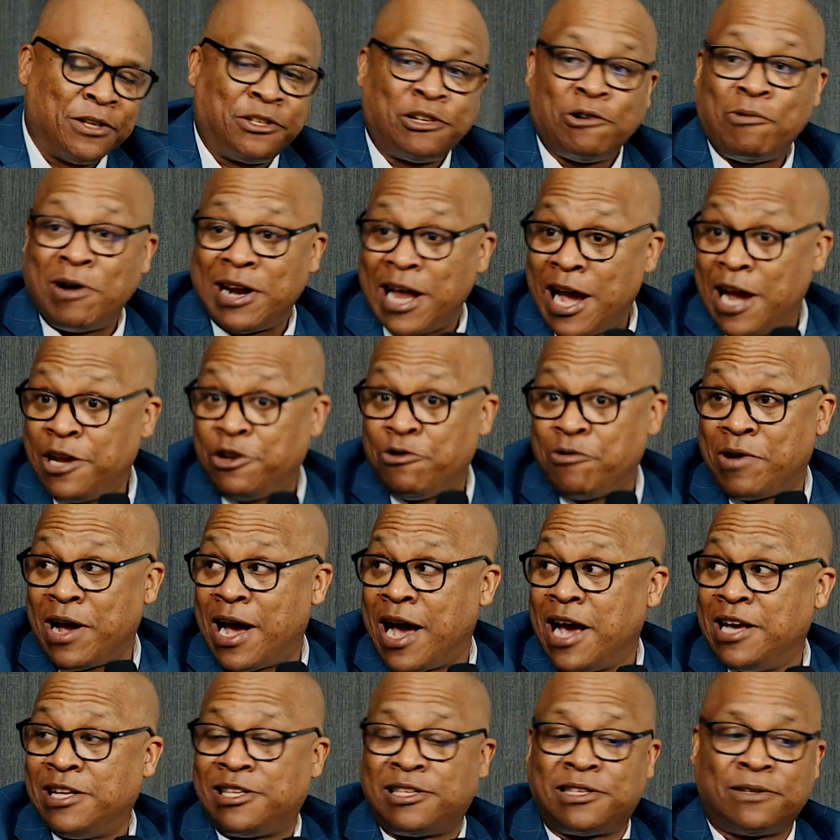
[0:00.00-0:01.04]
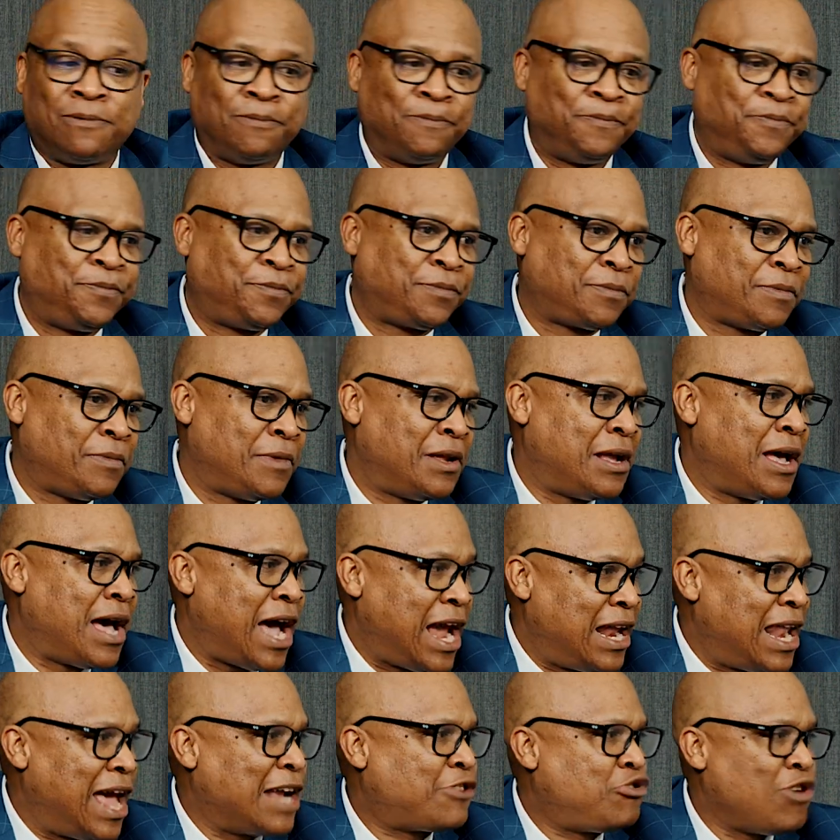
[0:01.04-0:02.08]
So what I do, guys,
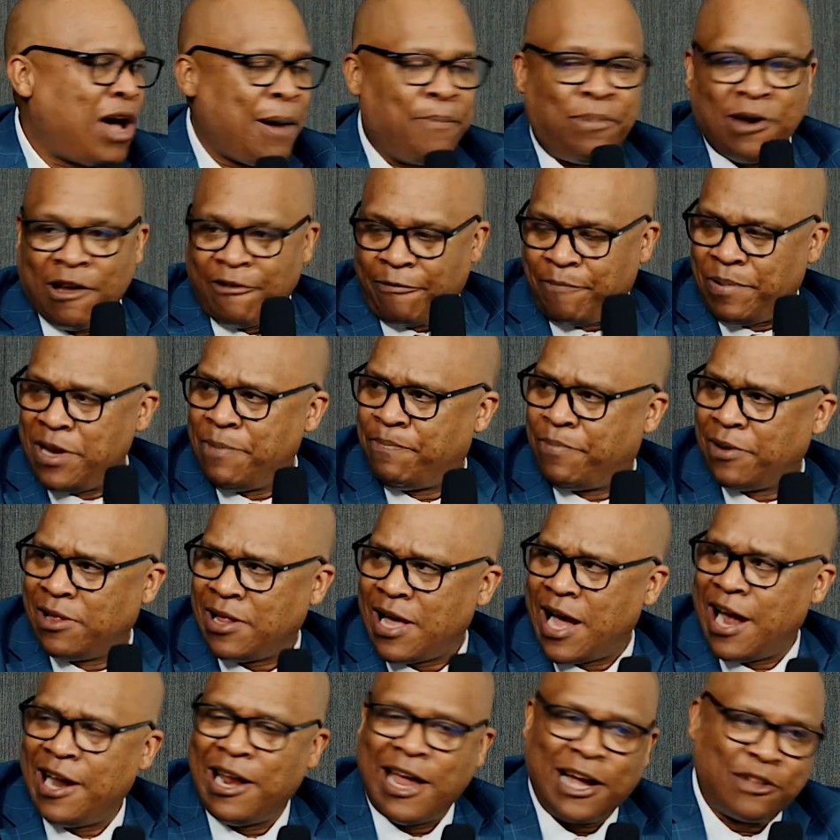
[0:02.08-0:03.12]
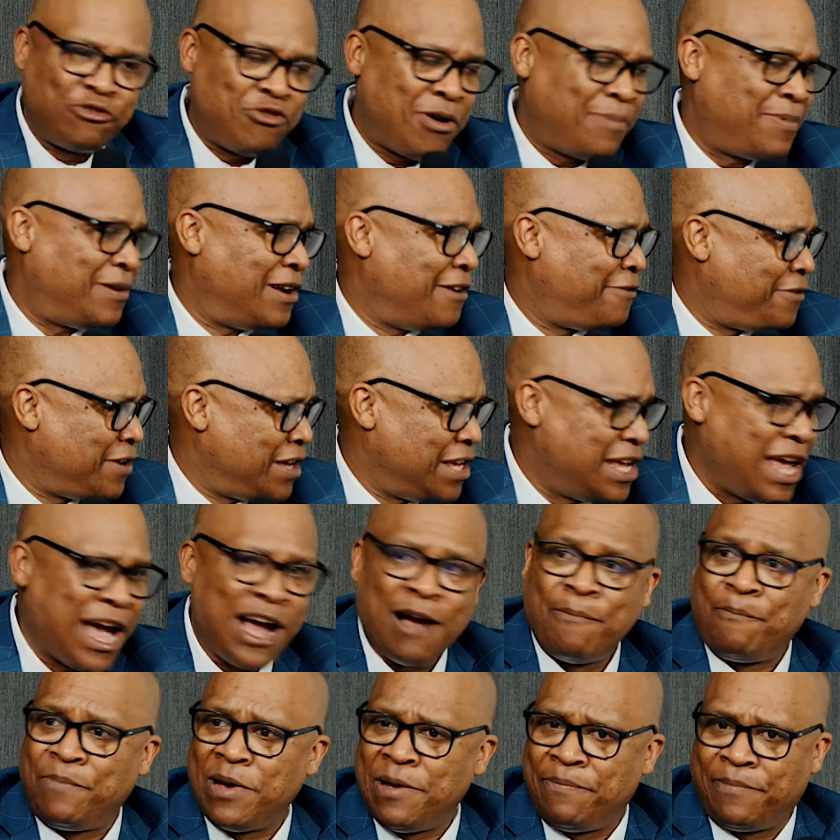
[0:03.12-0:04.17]
I like to uplift people. I like to uplift
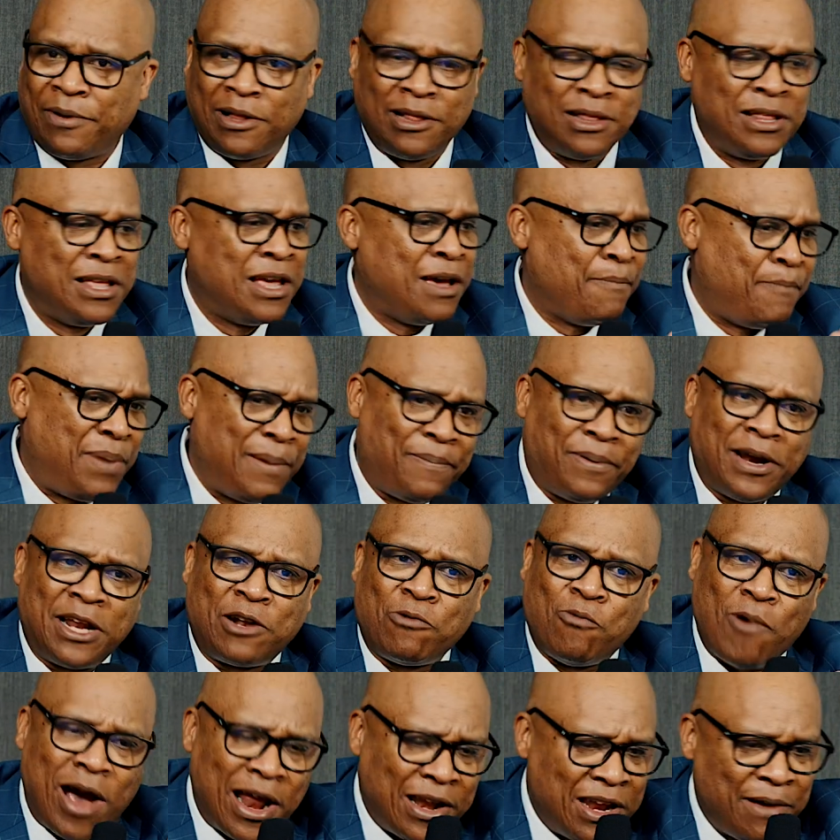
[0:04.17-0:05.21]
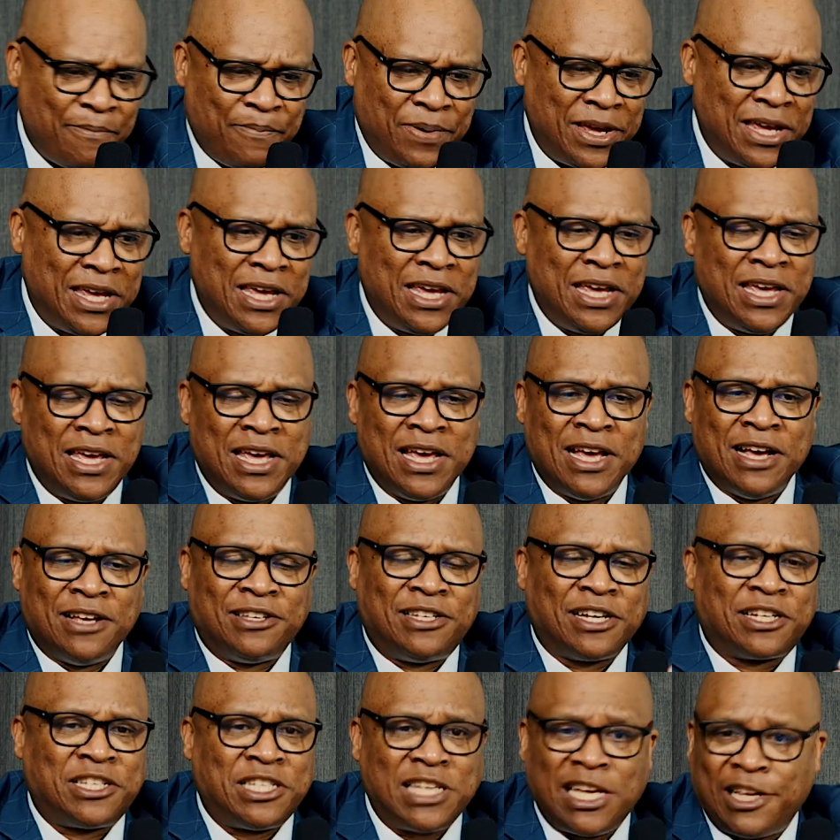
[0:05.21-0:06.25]
young people, people that want to be
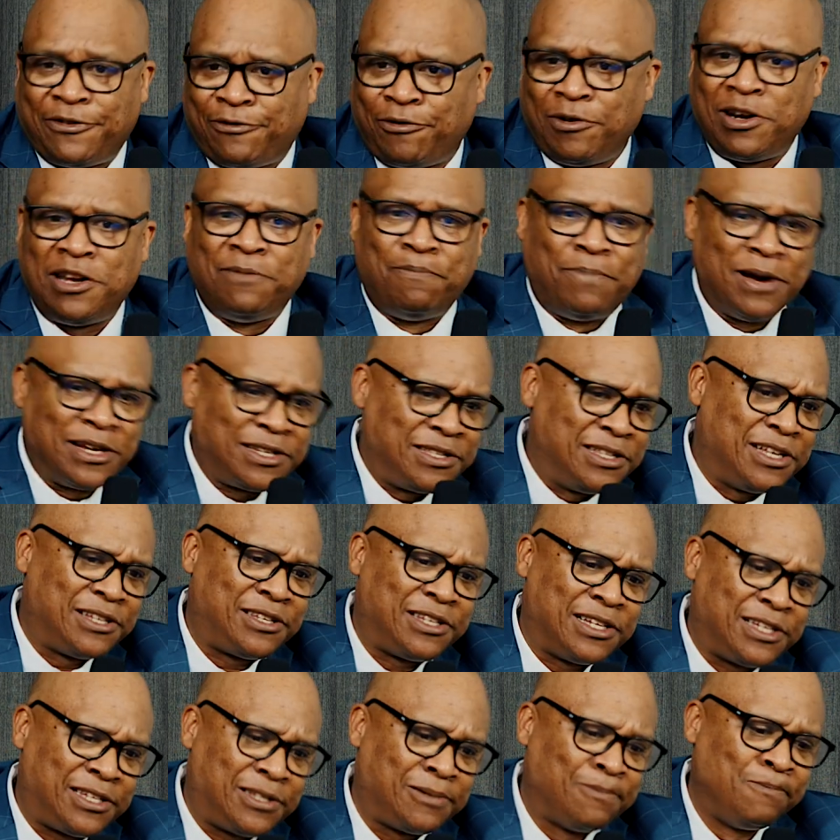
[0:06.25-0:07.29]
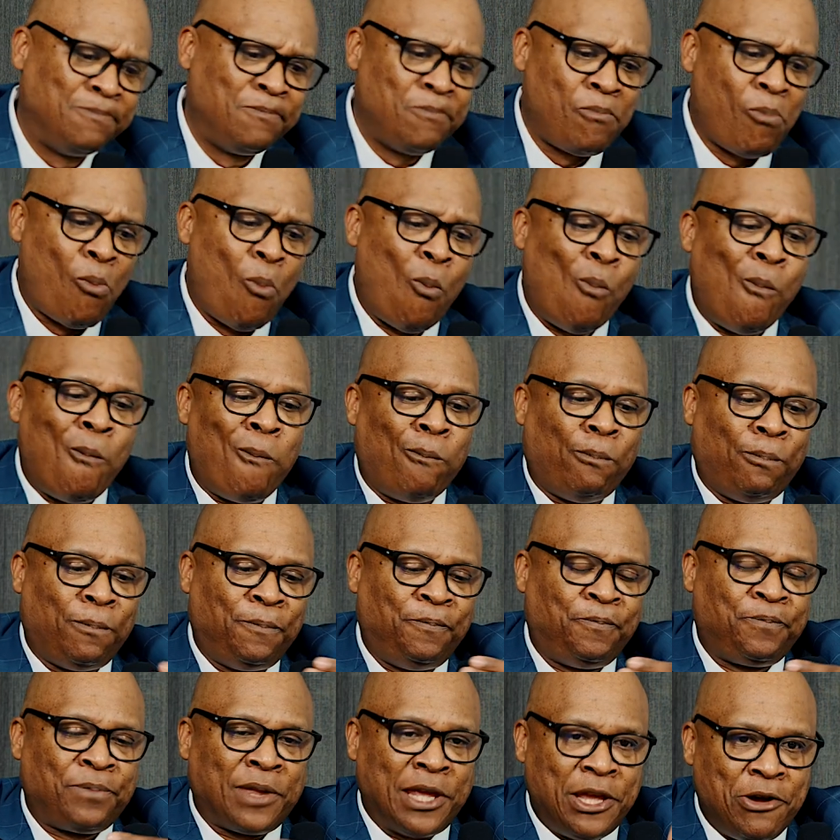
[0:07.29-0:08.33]
successful in businesses.
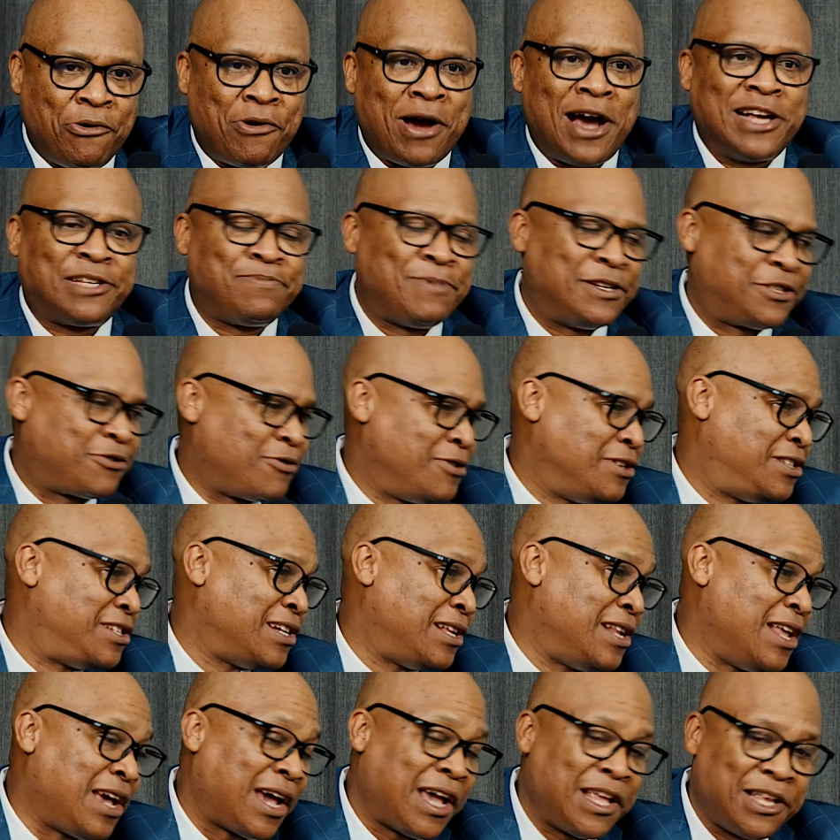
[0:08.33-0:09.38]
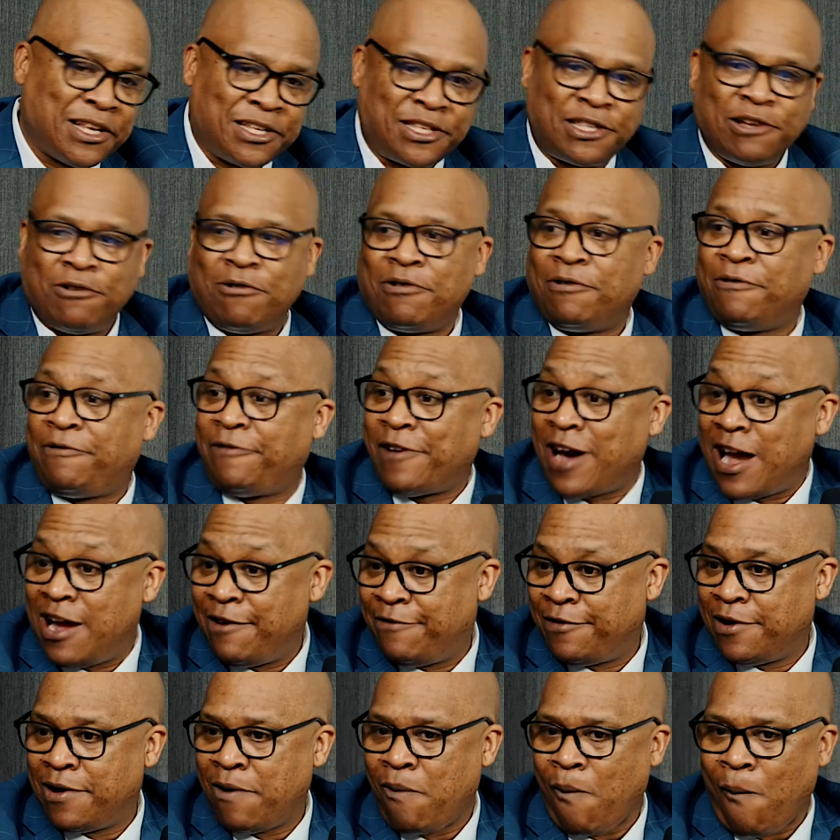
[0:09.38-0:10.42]
You guys must consider register on
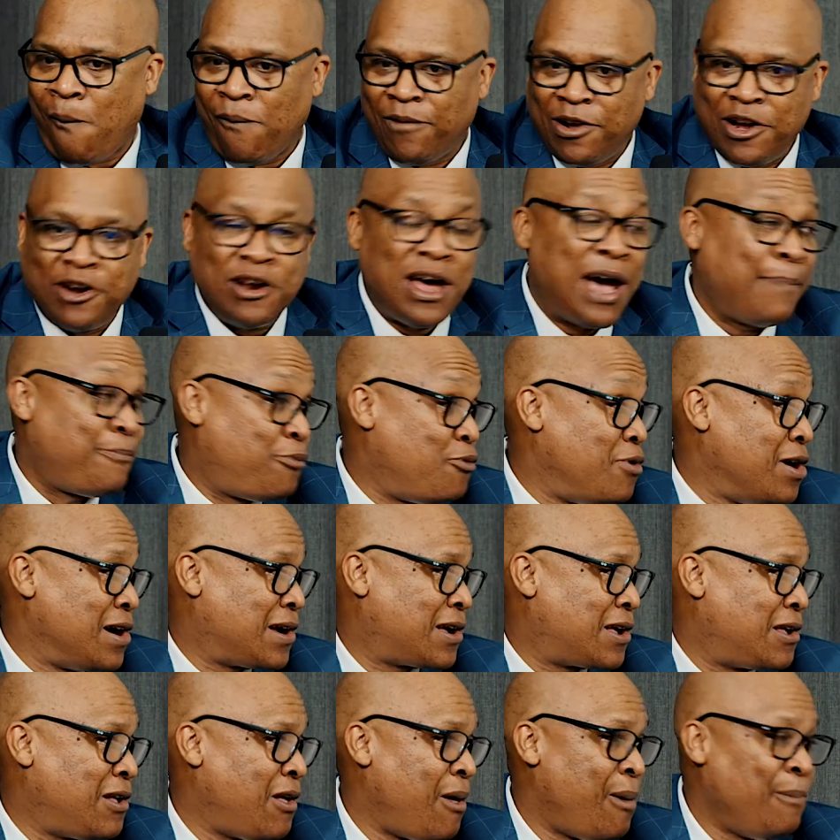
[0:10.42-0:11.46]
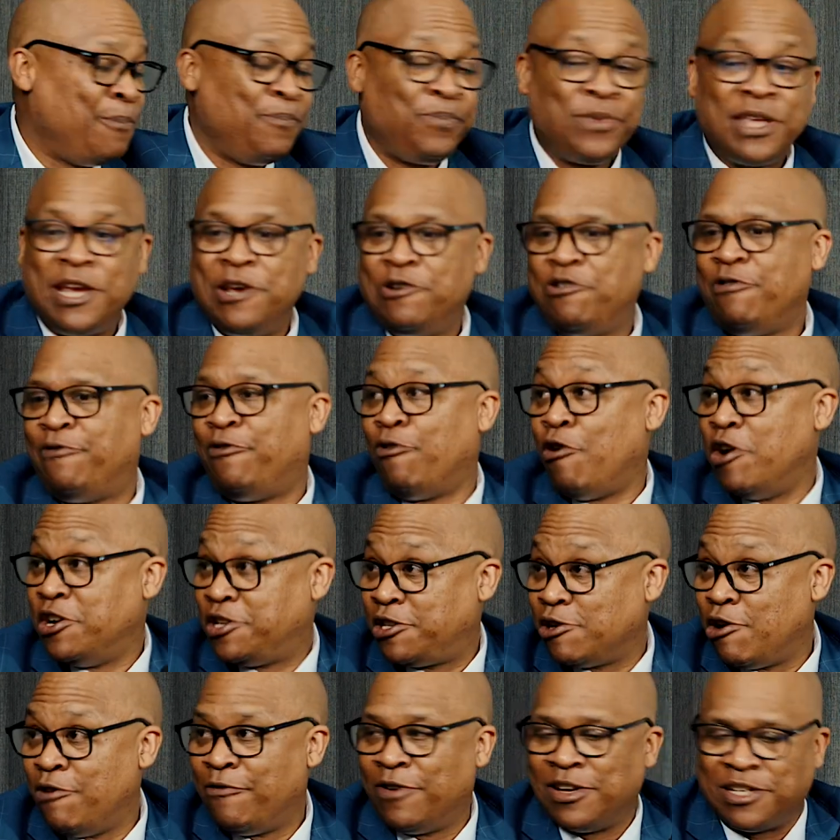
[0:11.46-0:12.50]
Fiverr and Upwork. You do
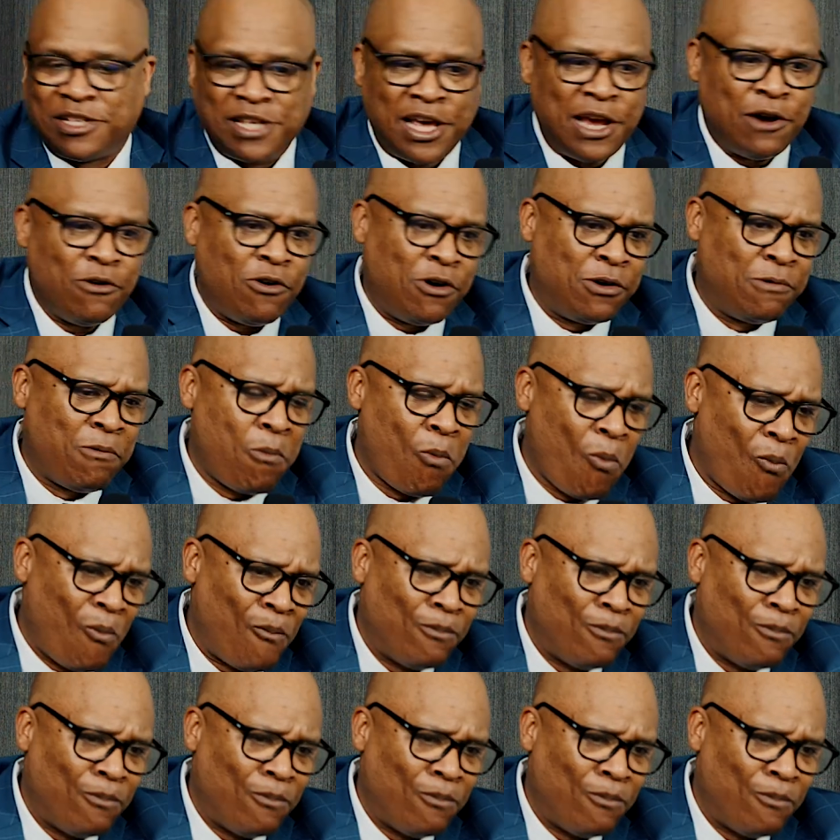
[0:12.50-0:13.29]
voiceovers there on.